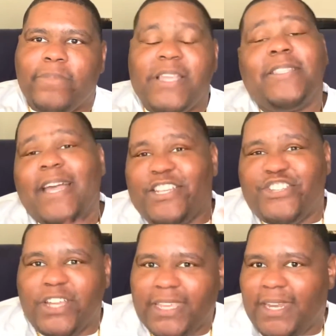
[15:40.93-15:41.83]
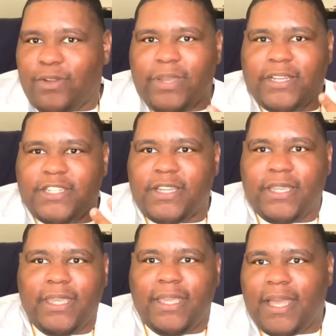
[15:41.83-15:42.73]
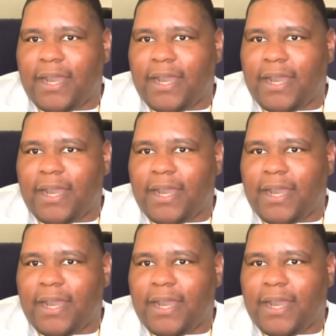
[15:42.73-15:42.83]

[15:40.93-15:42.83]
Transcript: It's not junky, don't look junky,